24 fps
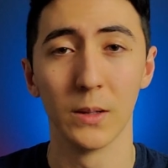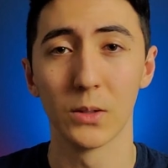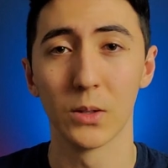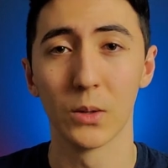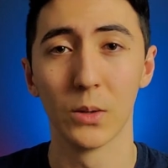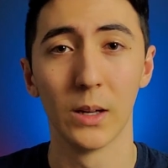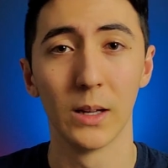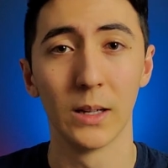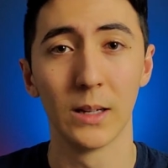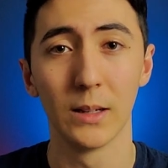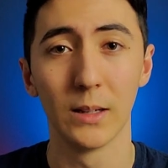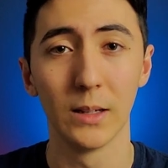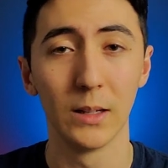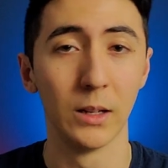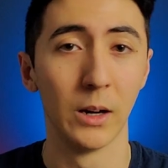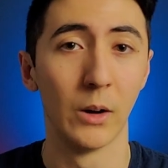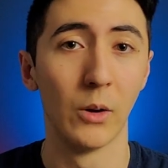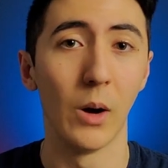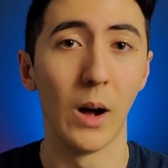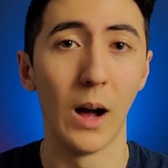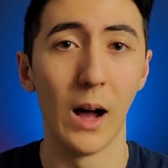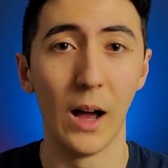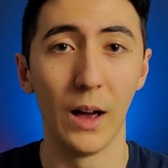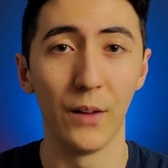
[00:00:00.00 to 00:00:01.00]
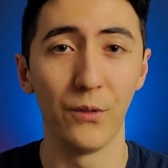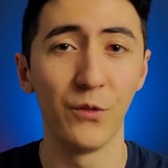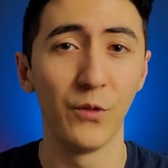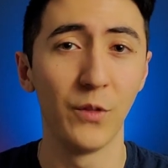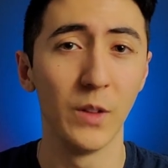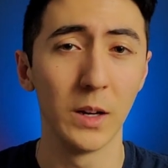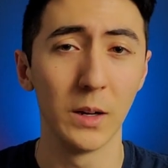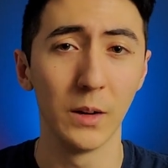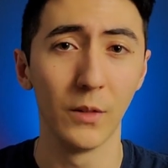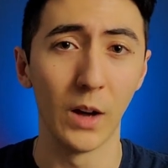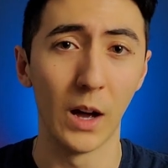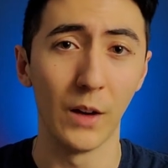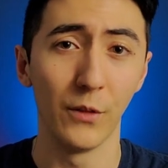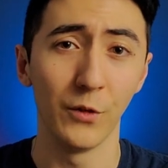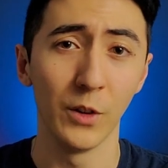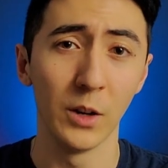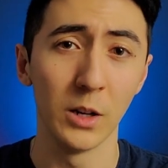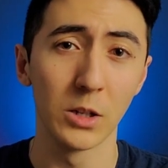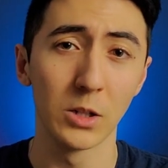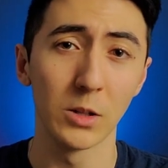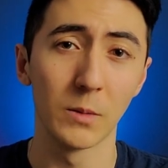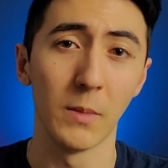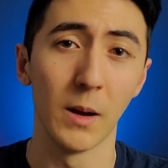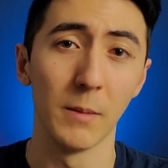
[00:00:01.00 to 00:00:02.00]
So like, you know, I
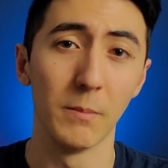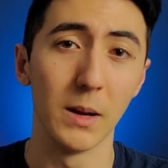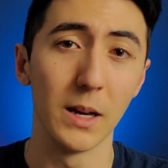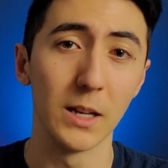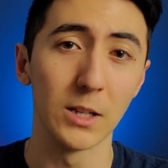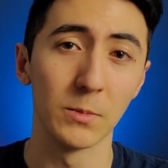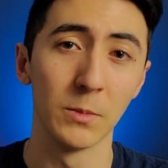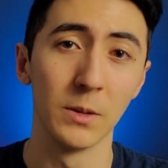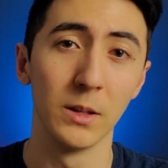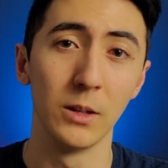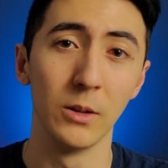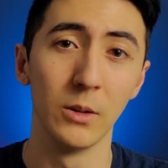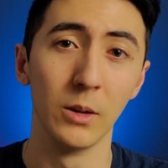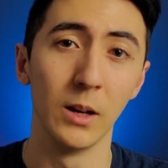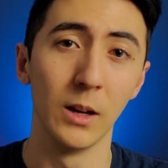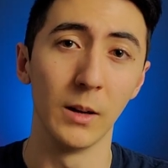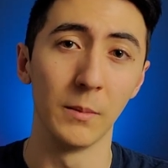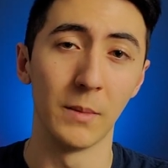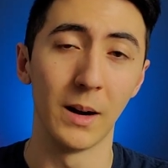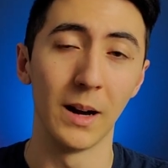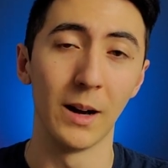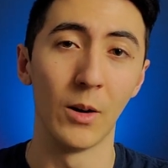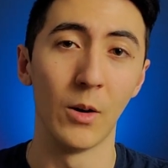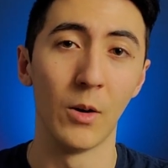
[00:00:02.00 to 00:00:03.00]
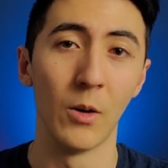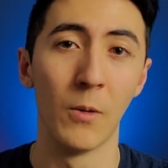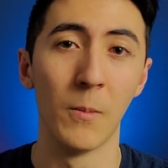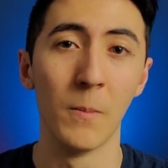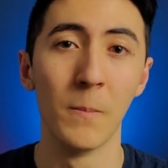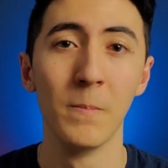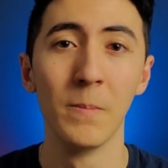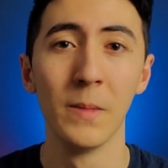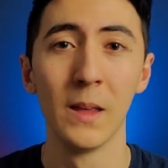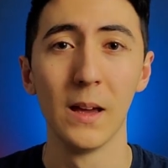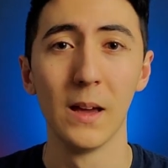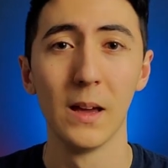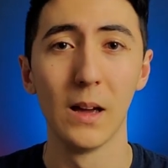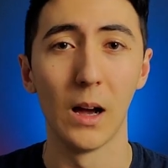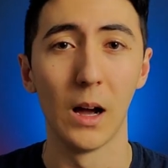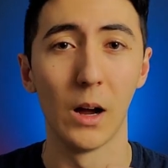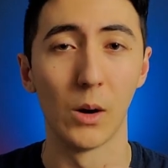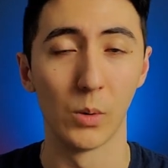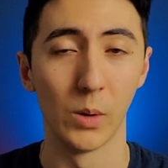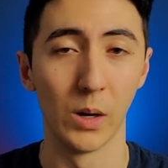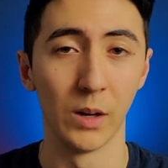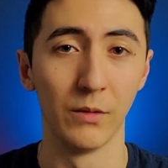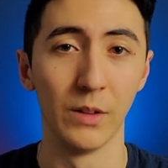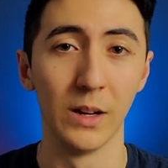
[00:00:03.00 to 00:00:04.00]
finished my basement unit in my home, I
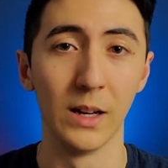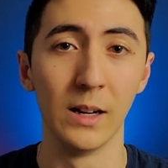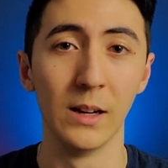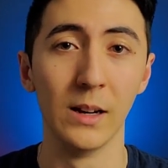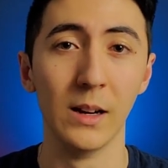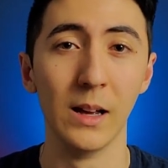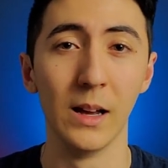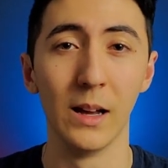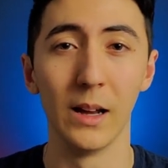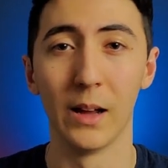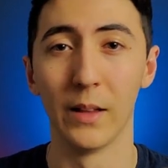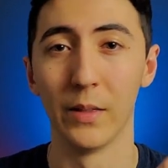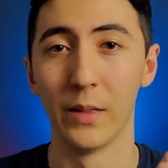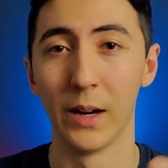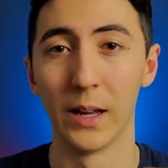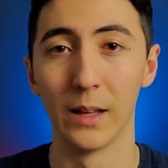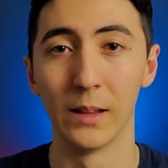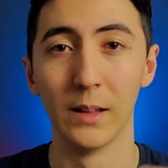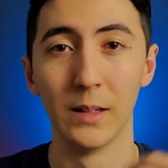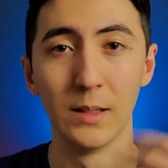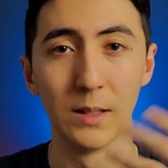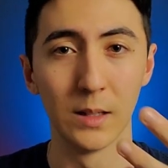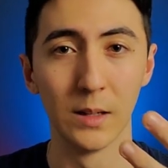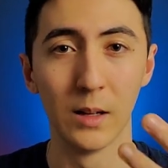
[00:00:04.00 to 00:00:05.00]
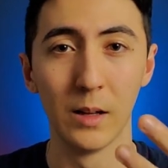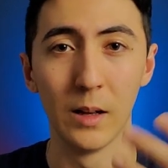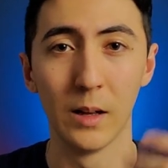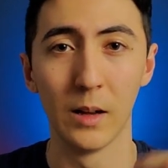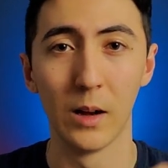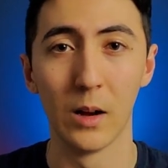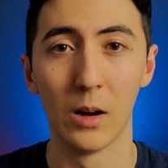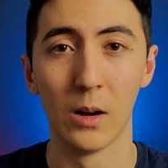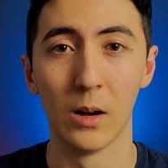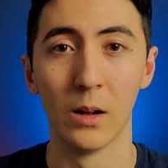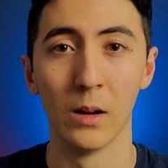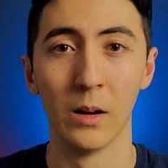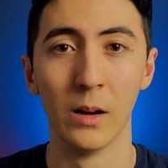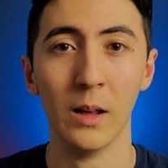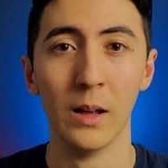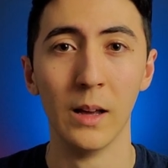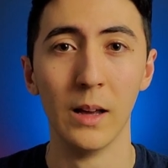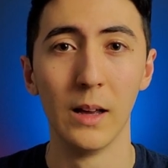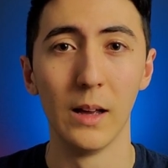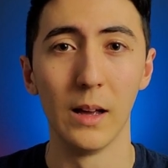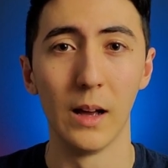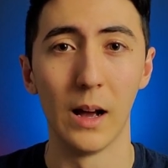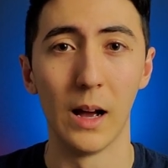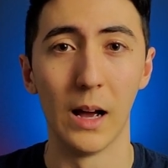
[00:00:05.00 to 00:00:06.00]
renovated it, and then I listed it on
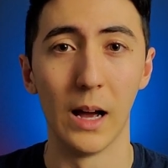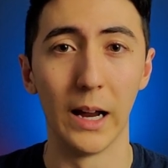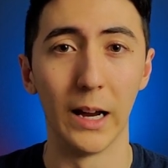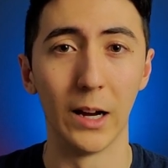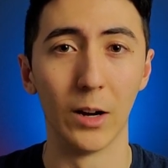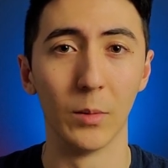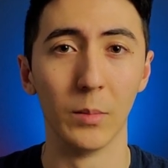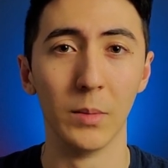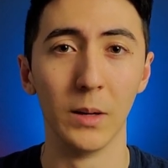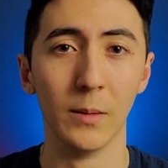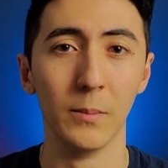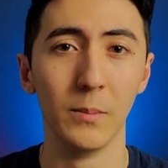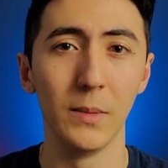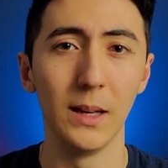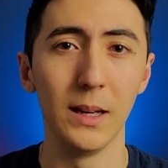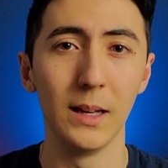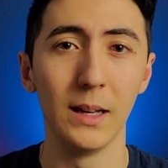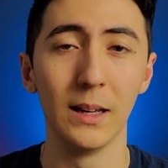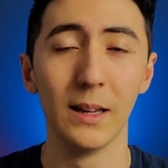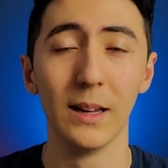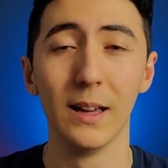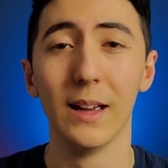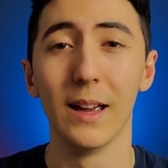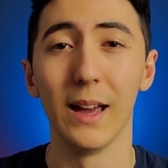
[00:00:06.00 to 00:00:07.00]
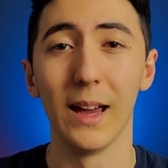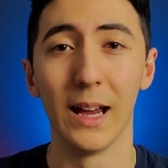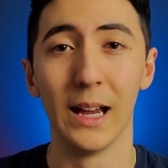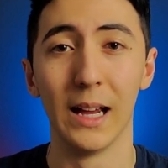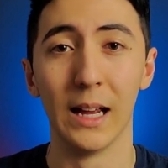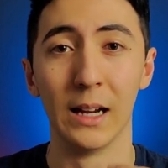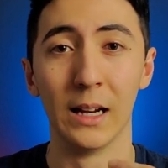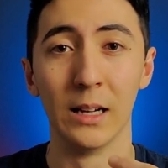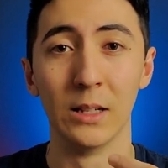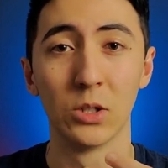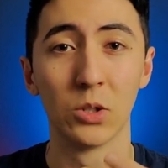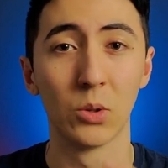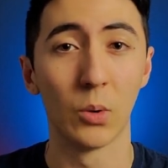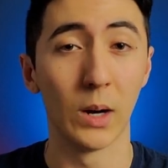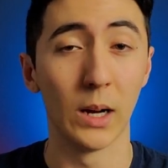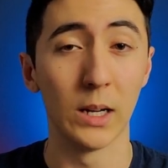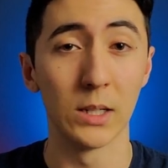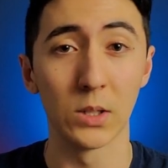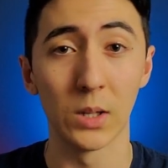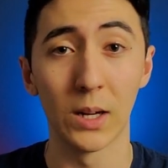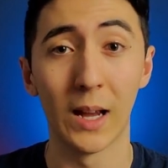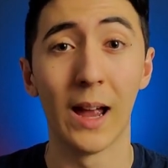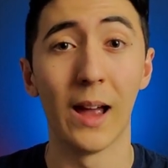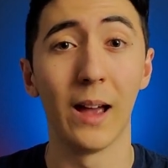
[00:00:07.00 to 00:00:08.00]
Airbnb, and so
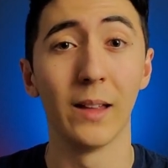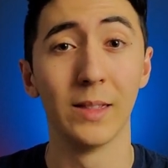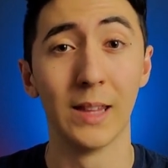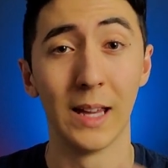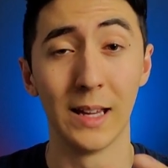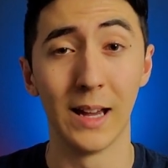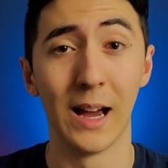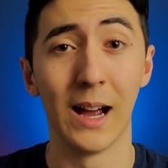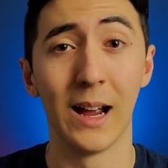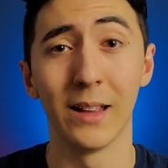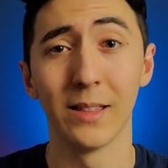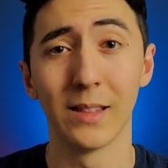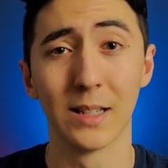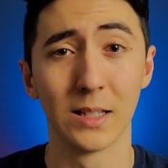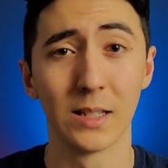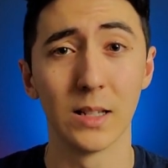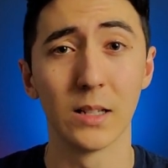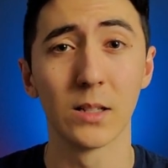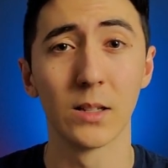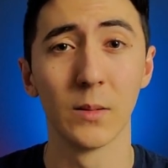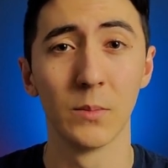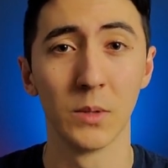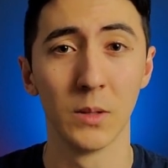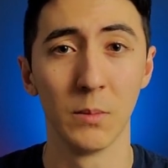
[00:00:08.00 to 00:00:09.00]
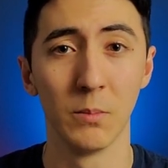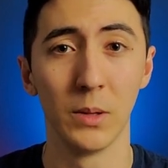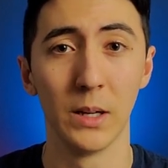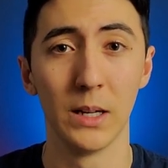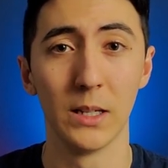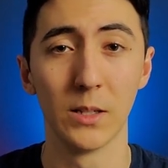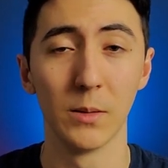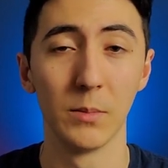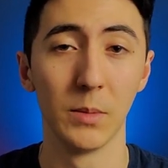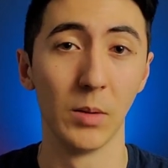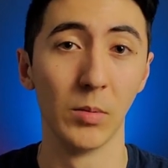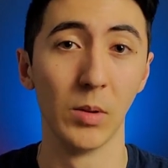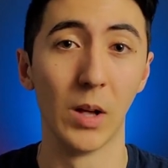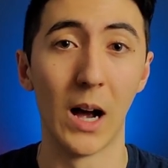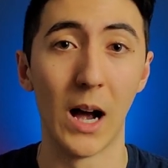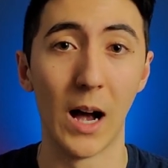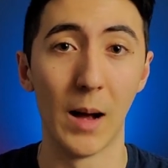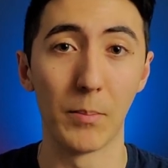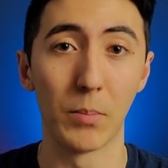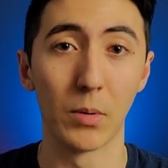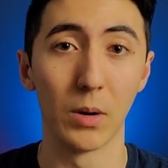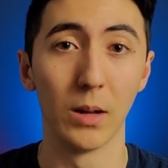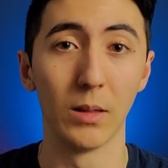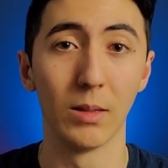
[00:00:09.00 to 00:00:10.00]
I had the systems in place to be able to
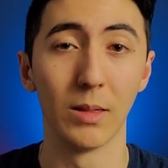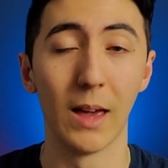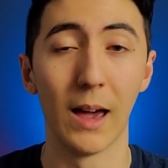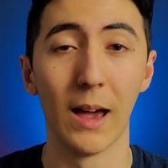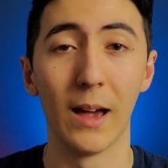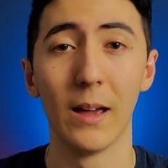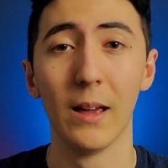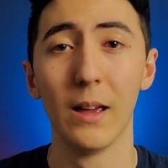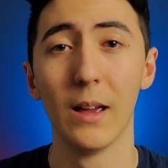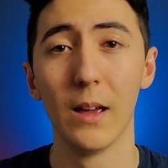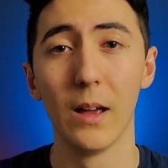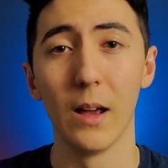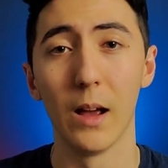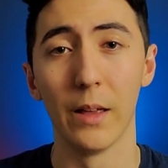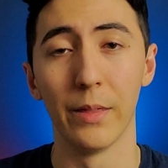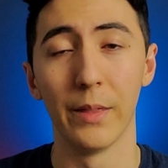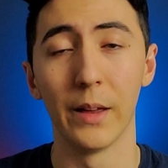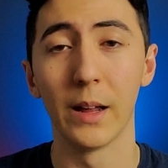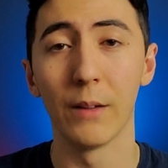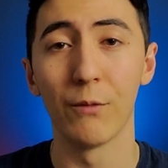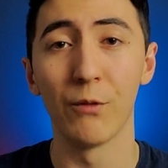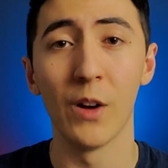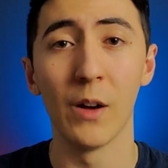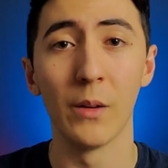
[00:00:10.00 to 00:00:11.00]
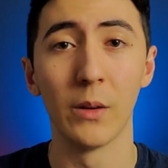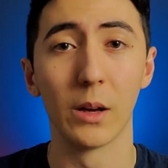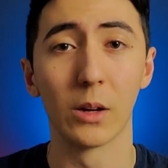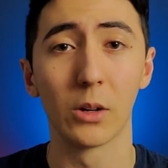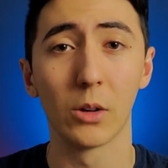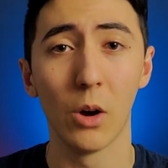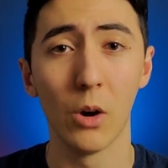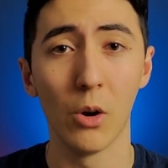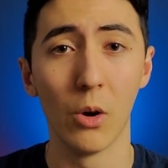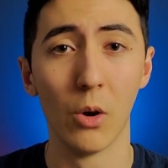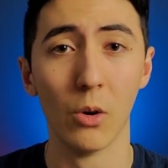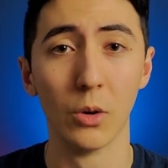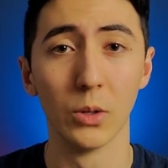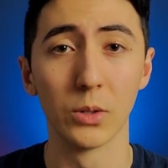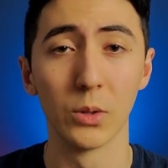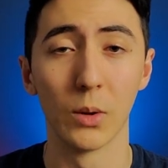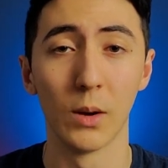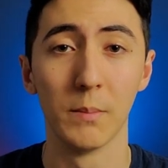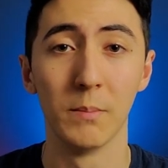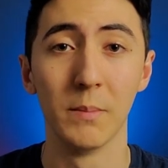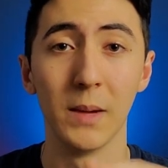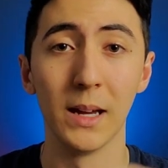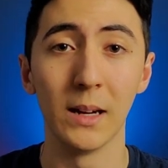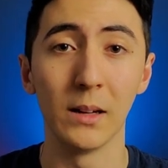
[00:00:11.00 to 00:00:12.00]
operate that. And then I found a co-host, so I
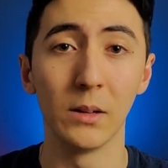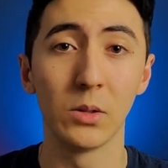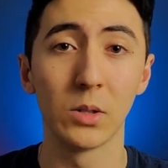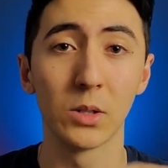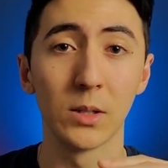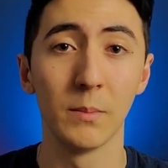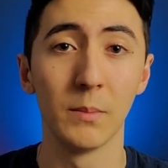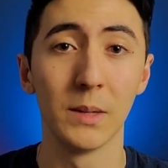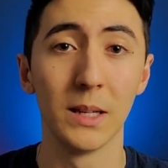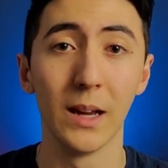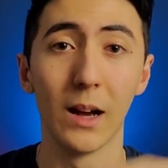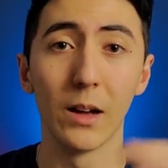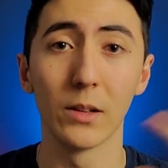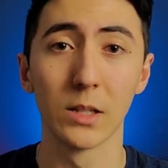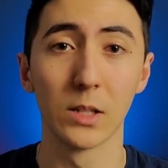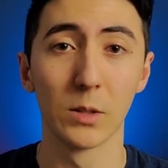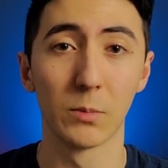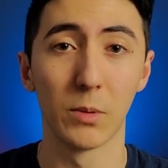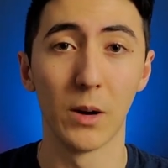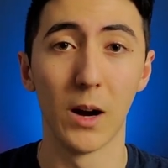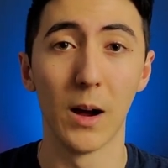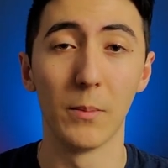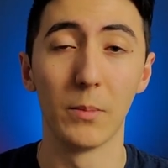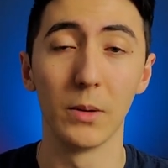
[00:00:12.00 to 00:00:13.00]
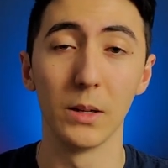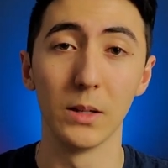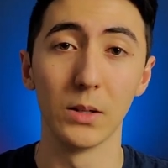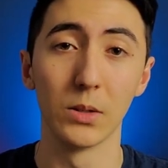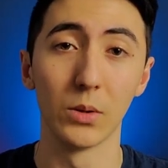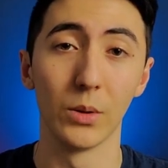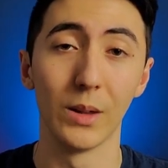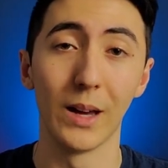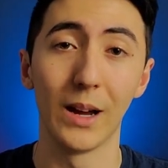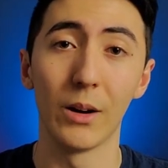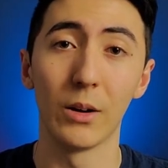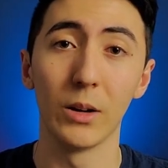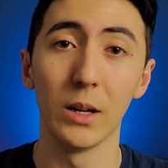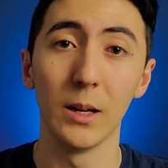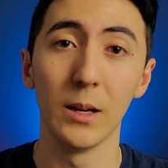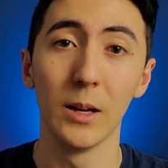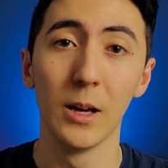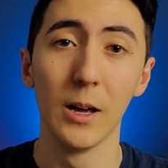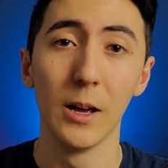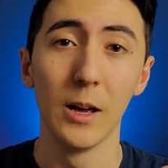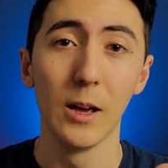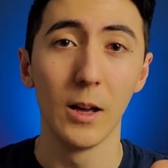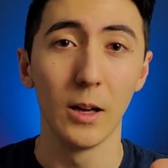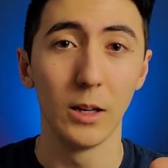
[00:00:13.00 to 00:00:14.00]
managed somebody else's property. So they already,
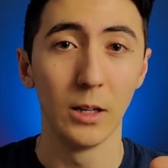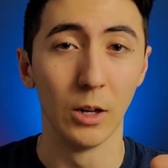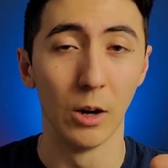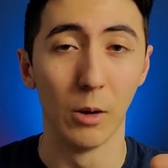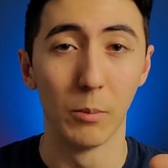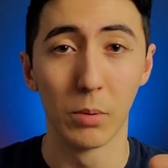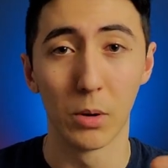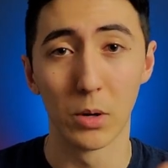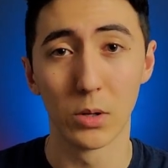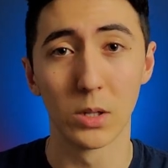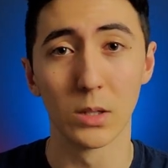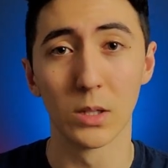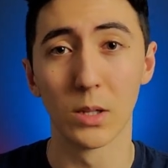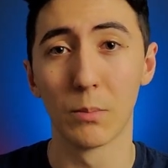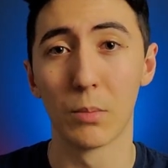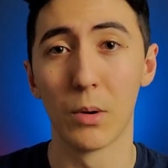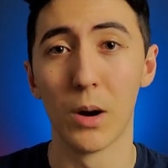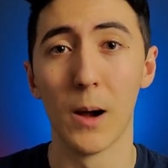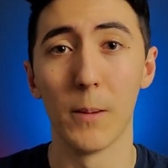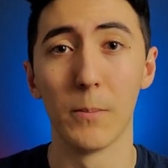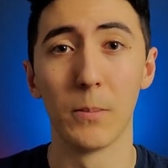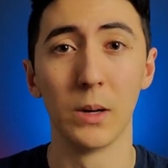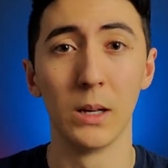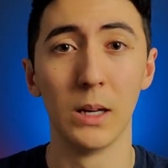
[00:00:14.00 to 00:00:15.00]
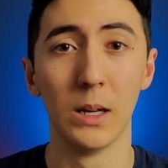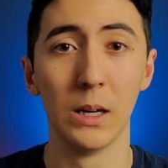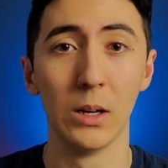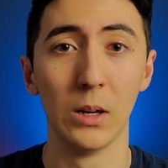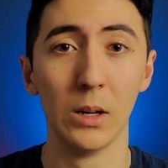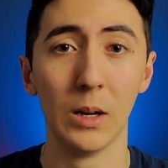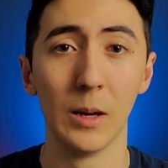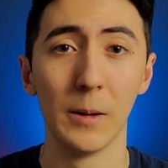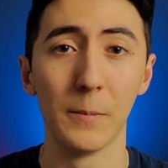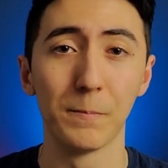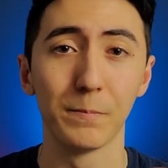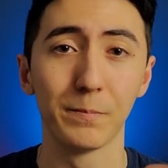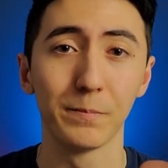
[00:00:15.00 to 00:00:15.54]
you know, purchased a property,